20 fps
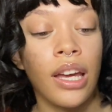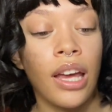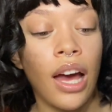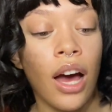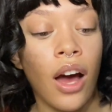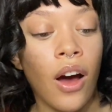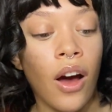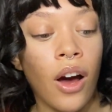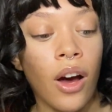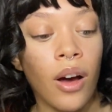
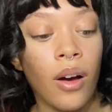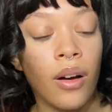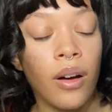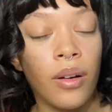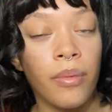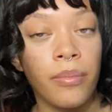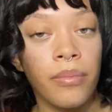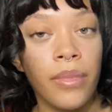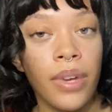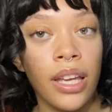
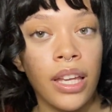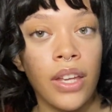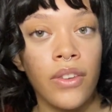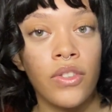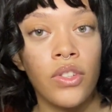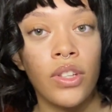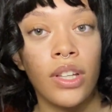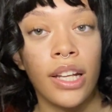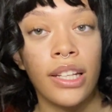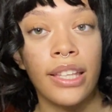It
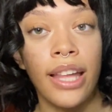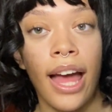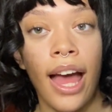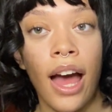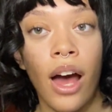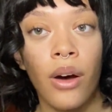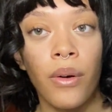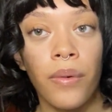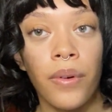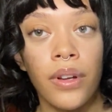gives you like the
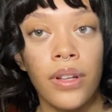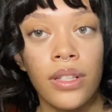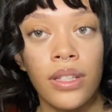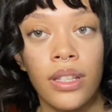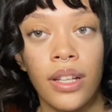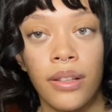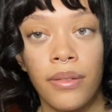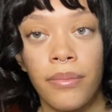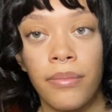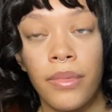hours,
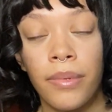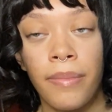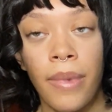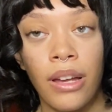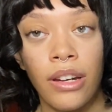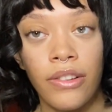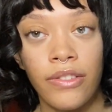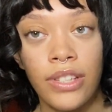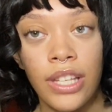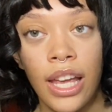the
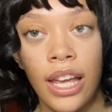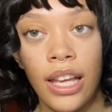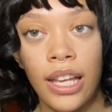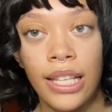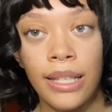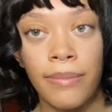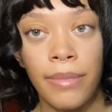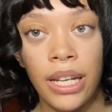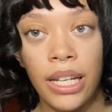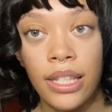amount of
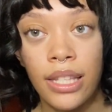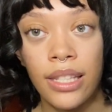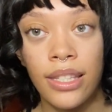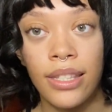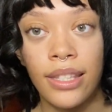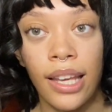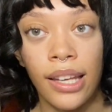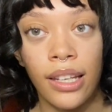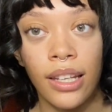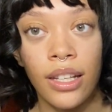days, minutes, and
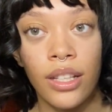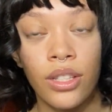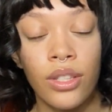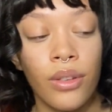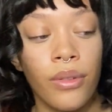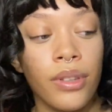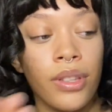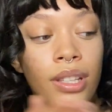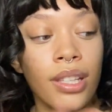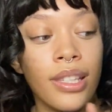seconds.
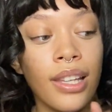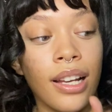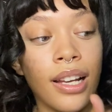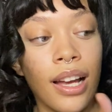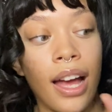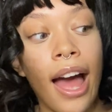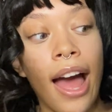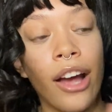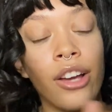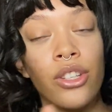So it's like
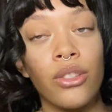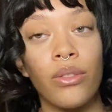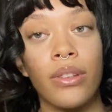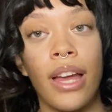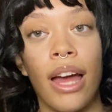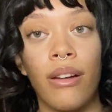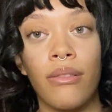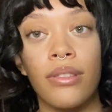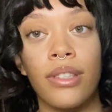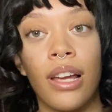an actual
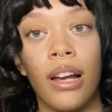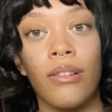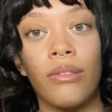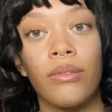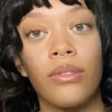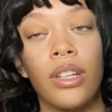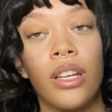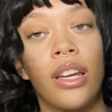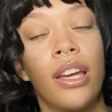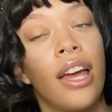
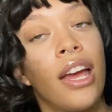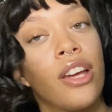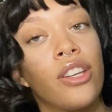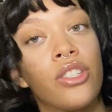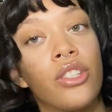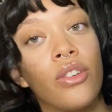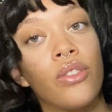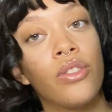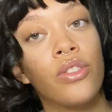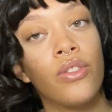countdown. It
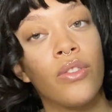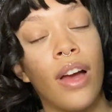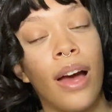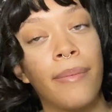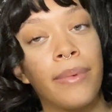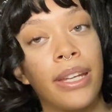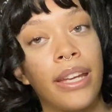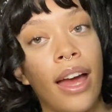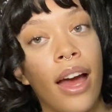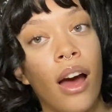shows you how
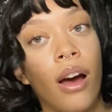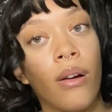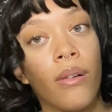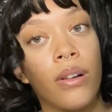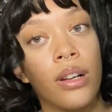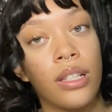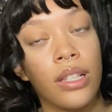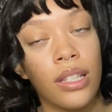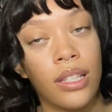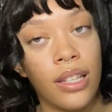many
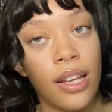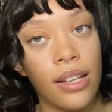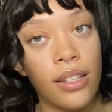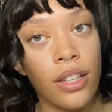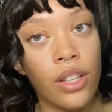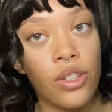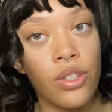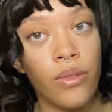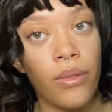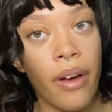hours and days
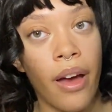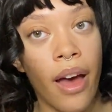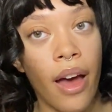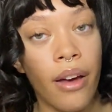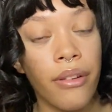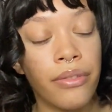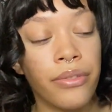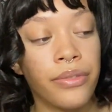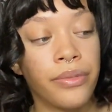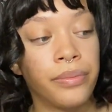that you
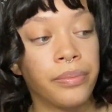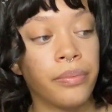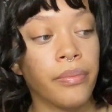have.